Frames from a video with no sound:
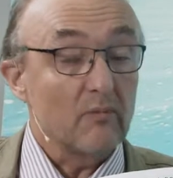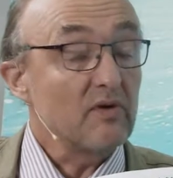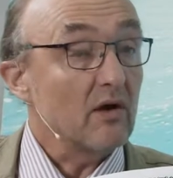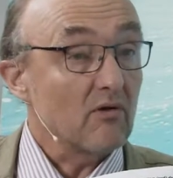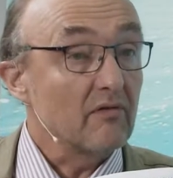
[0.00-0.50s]
and
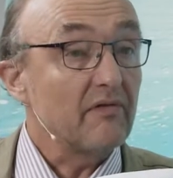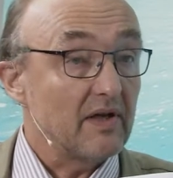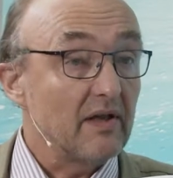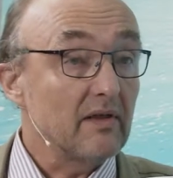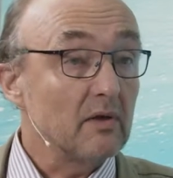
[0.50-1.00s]
we are
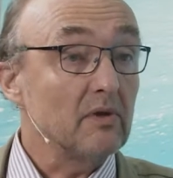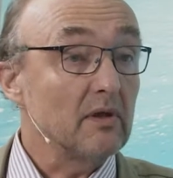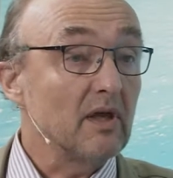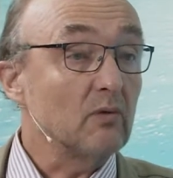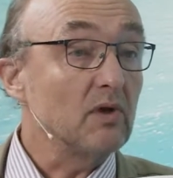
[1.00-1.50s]
confident
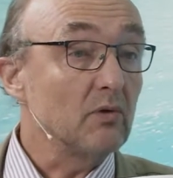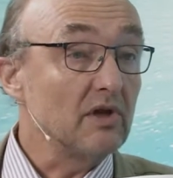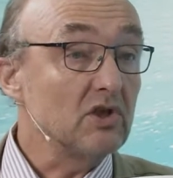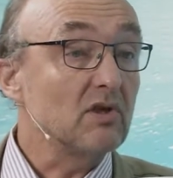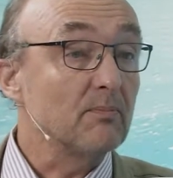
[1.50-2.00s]
that we
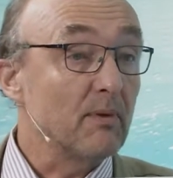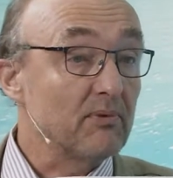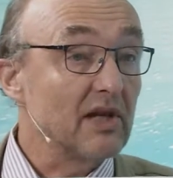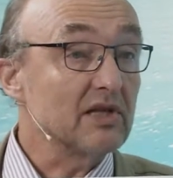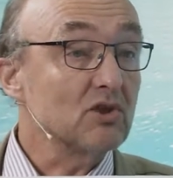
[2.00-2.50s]
reach the
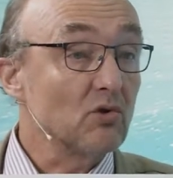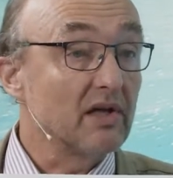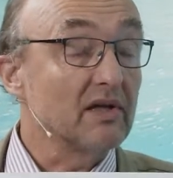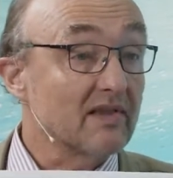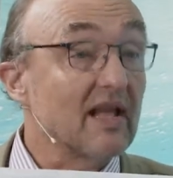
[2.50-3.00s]
population to
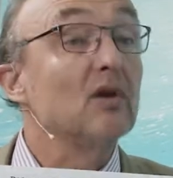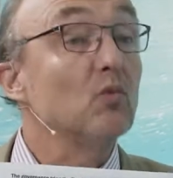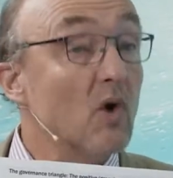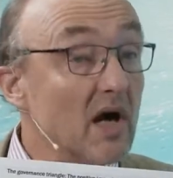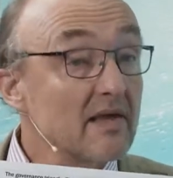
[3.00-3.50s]
understand
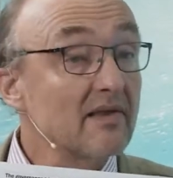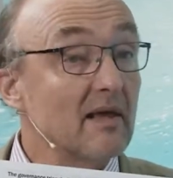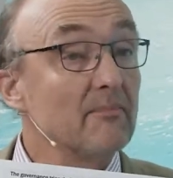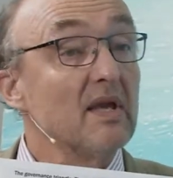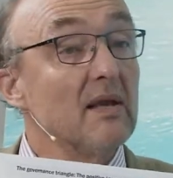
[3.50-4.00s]
why
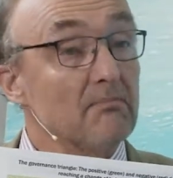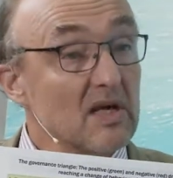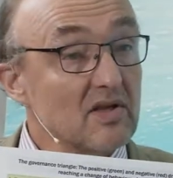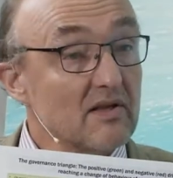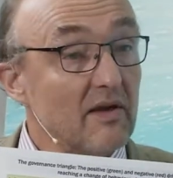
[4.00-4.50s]
some
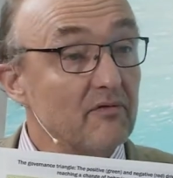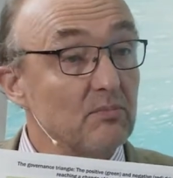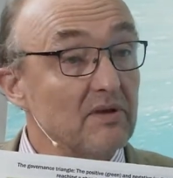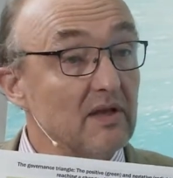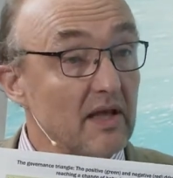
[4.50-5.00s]
measures have
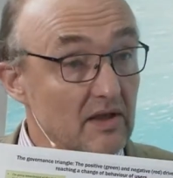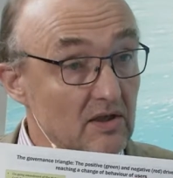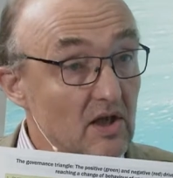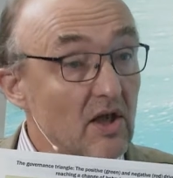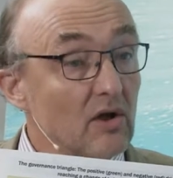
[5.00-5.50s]
to be
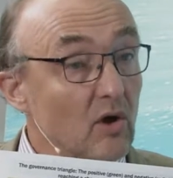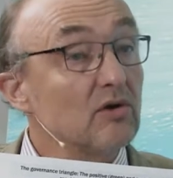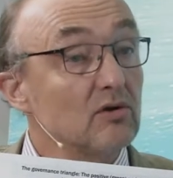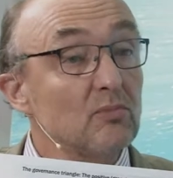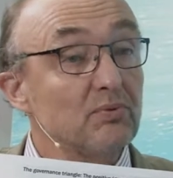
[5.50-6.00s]
taken in
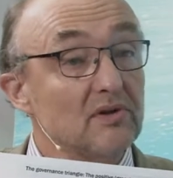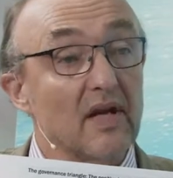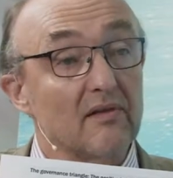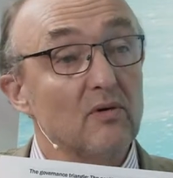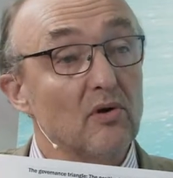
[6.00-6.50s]
order to
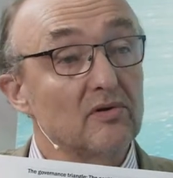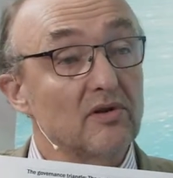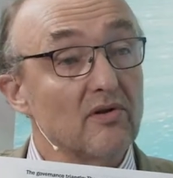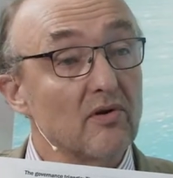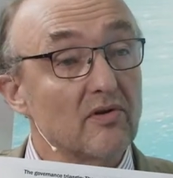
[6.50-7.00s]
protect the water
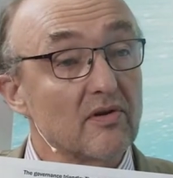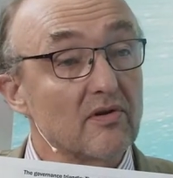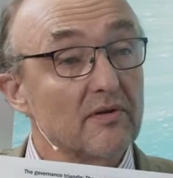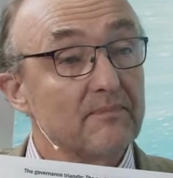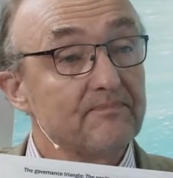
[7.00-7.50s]
resources.